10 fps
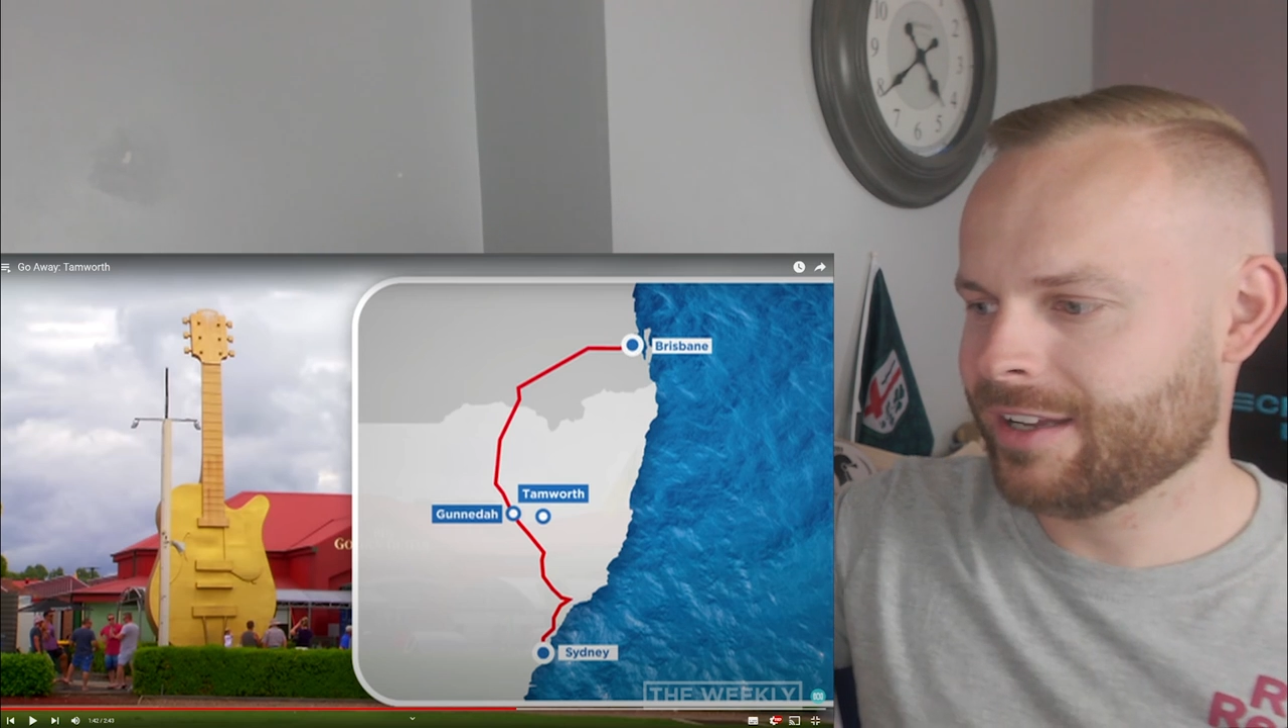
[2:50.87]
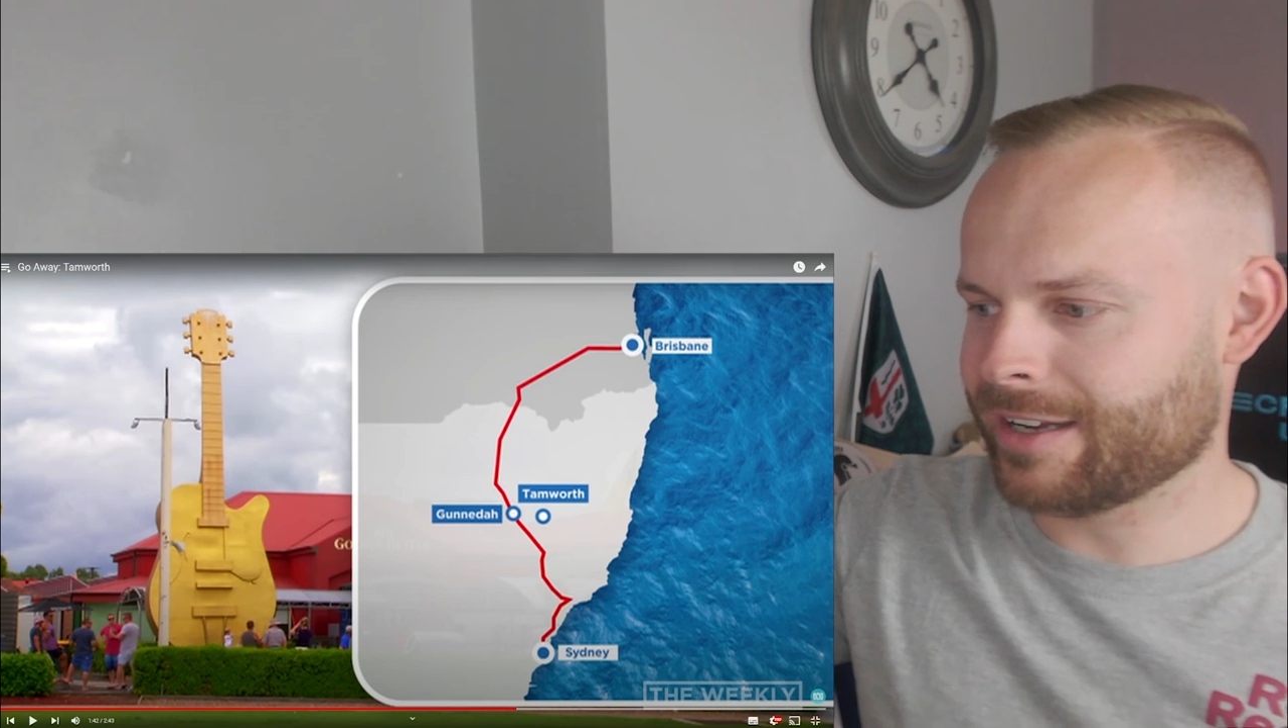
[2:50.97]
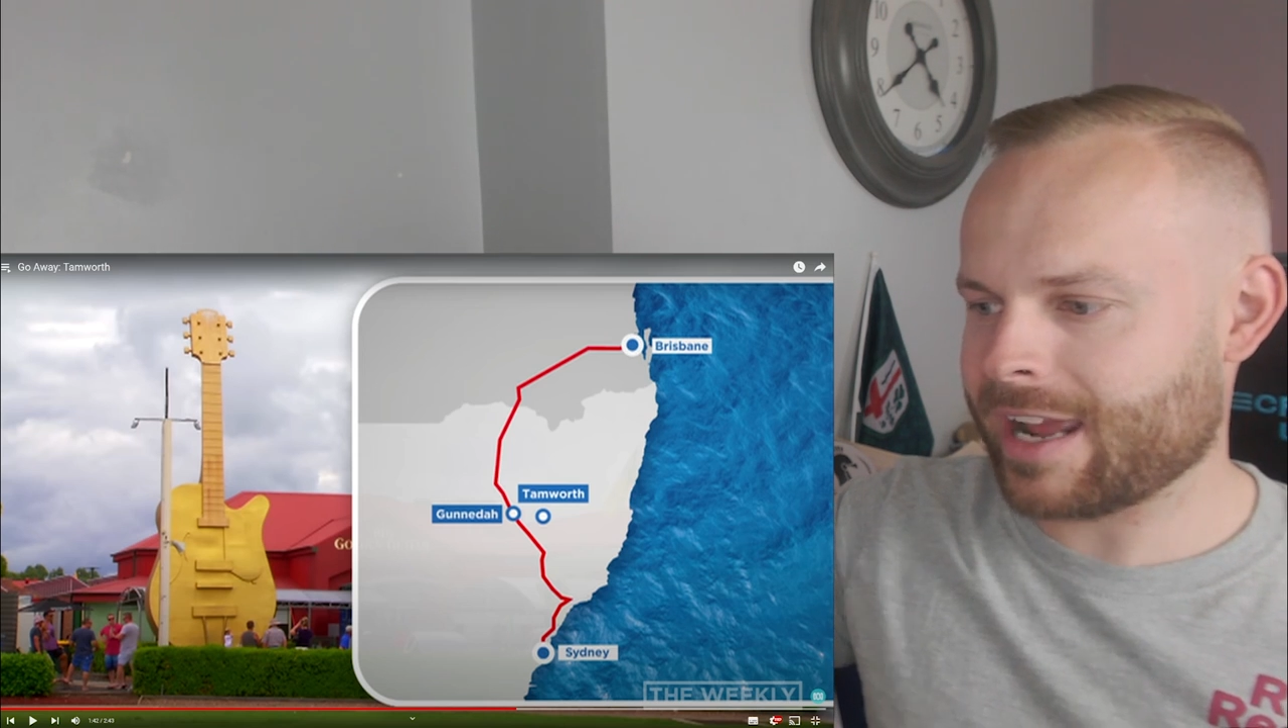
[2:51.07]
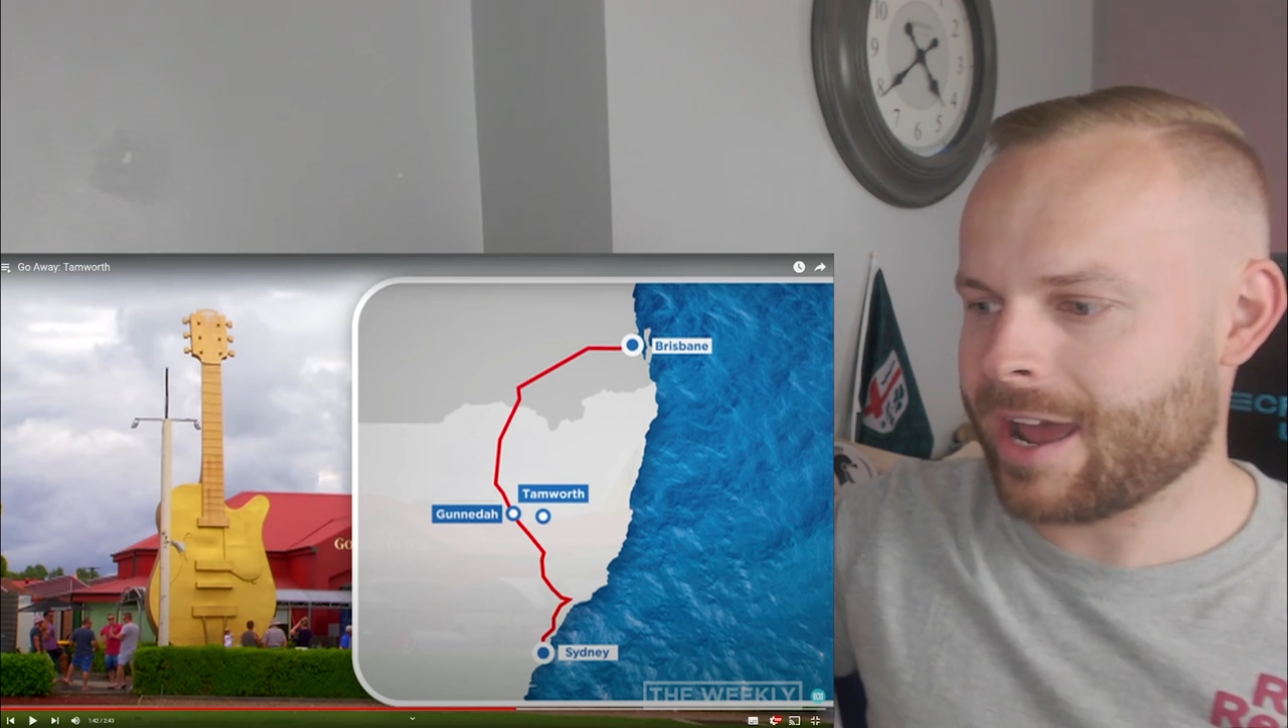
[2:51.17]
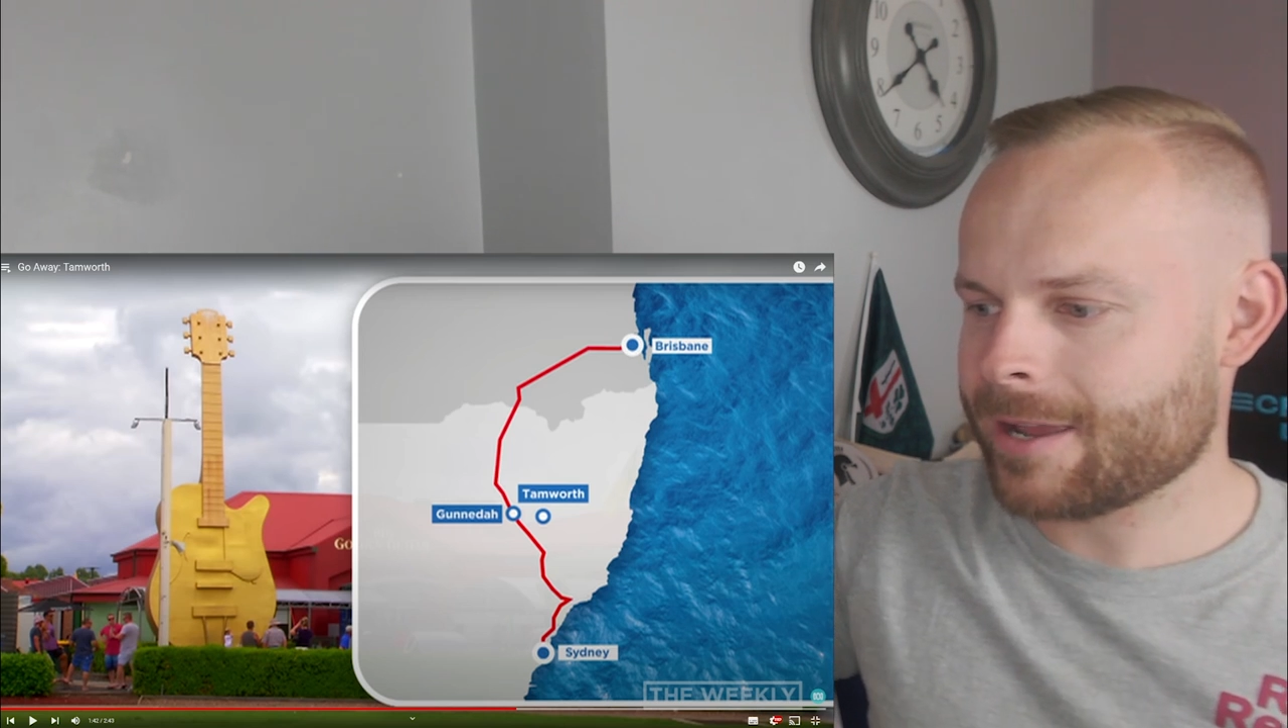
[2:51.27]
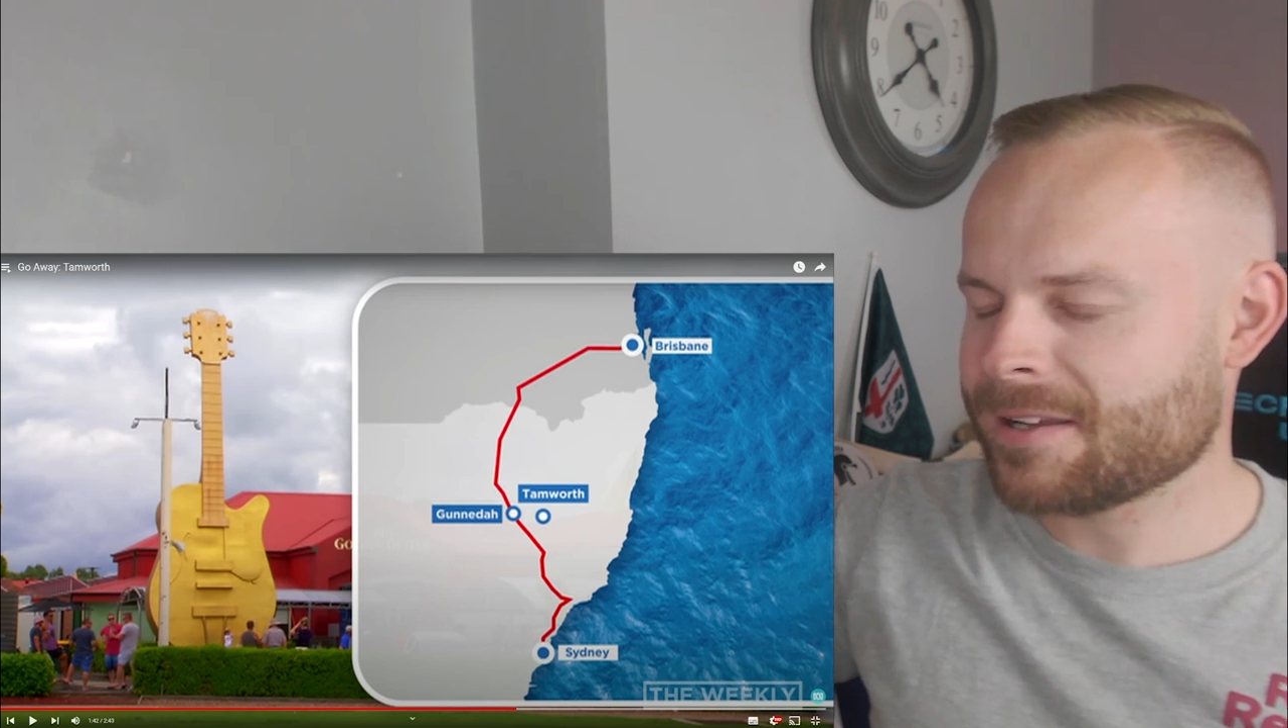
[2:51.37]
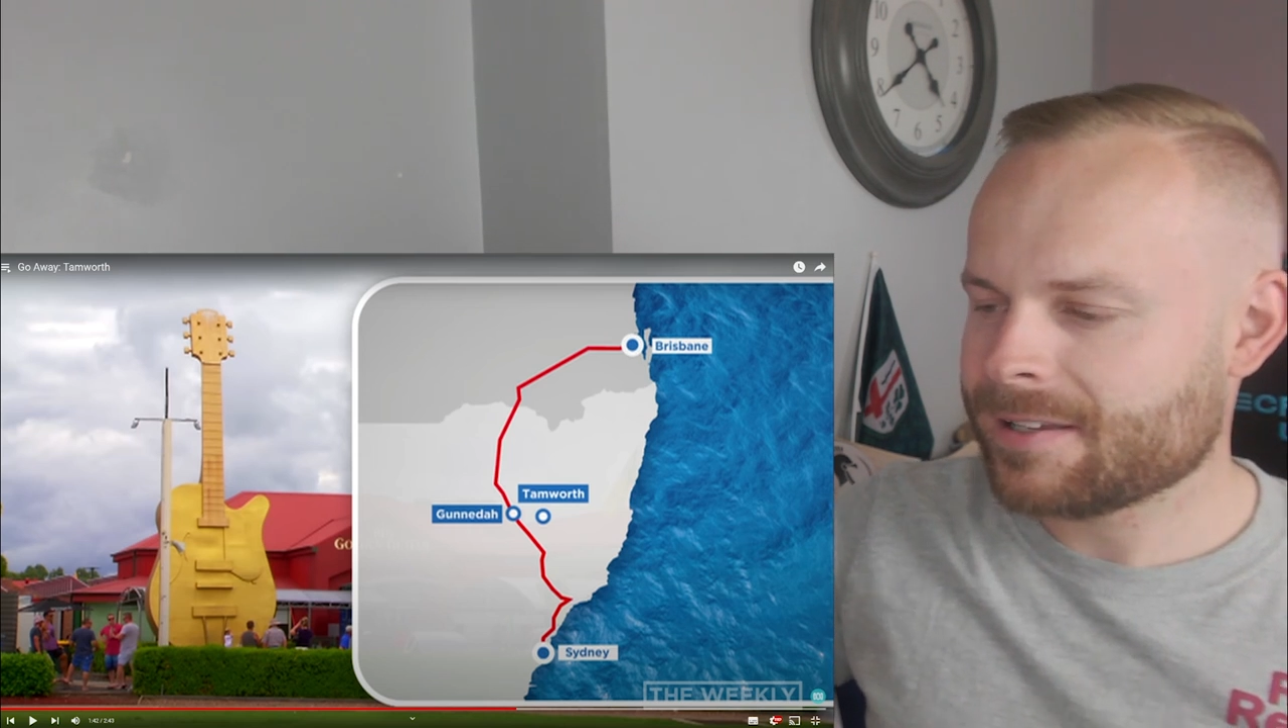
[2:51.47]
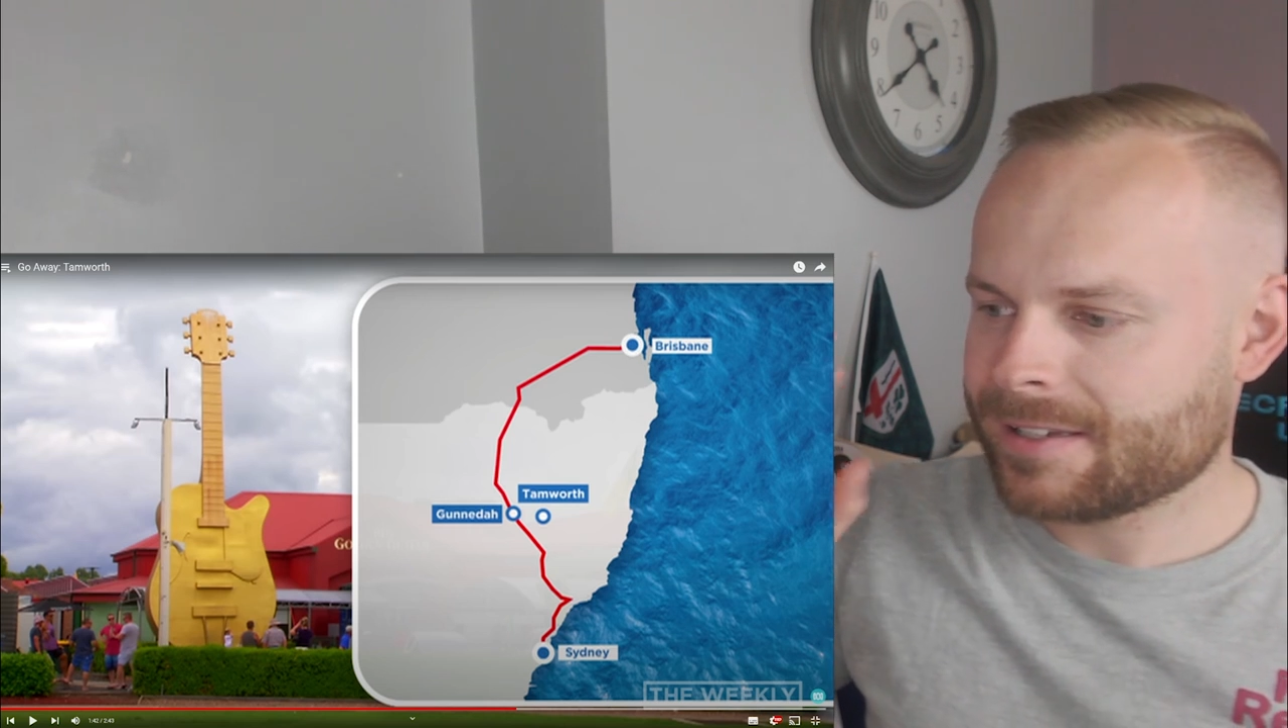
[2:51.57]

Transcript: okay?